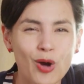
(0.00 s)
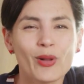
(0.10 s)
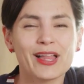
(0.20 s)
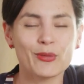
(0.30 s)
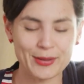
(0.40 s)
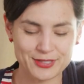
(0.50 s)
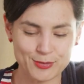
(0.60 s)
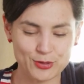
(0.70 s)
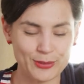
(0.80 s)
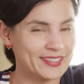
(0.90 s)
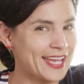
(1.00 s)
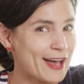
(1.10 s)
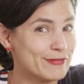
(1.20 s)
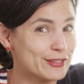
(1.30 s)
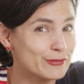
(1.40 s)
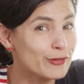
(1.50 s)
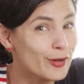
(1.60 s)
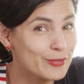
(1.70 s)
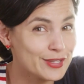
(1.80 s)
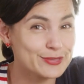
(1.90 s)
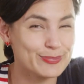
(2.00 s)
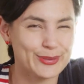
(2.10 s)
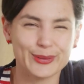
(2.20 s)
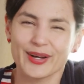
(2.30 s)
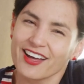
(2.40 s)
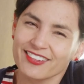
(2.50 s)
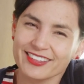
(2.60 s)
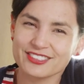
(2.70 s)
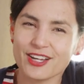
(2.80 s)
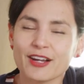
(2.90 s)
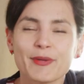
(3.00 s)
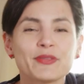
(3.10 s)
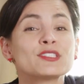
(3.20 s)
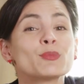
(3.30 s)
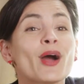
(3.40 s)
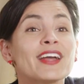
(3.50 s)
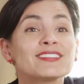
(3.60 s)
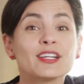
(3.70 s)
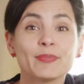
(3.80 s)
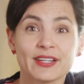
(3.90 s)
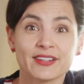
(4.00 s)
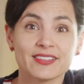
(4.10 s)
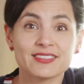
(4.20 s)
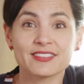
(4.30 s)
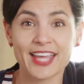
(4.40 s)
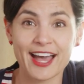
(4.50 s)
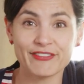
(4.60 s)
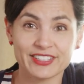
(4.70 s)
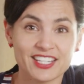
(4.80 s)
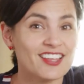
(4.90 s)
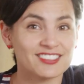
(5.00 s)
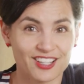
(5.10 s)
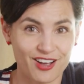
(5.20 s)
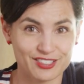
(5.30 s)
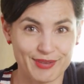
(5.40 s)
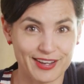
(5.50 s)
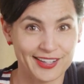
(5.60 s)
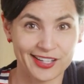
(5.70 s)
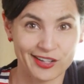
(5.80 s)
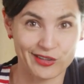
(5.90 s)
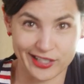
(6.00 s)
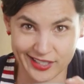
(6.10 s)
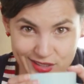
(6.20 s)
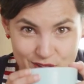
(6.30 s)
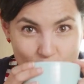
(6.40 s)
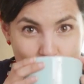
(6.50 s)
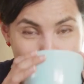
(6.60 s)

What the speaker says: While I wait to absorb the caffeine from this brew, let's talk about the surprising appearance of caffeine as a cosmetic ingredient.